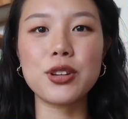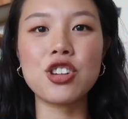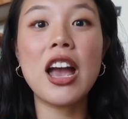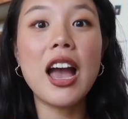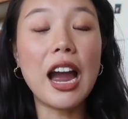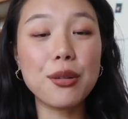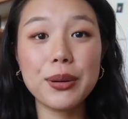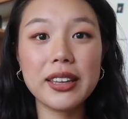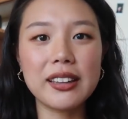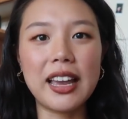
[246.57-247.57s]
which I
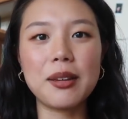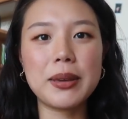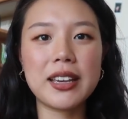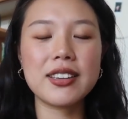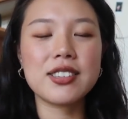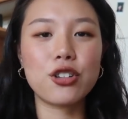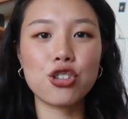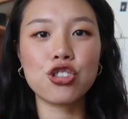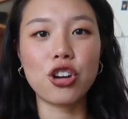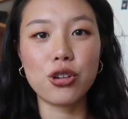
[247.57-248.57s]
really like because
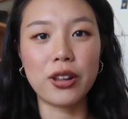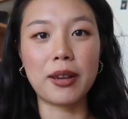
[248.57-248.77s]
it'll show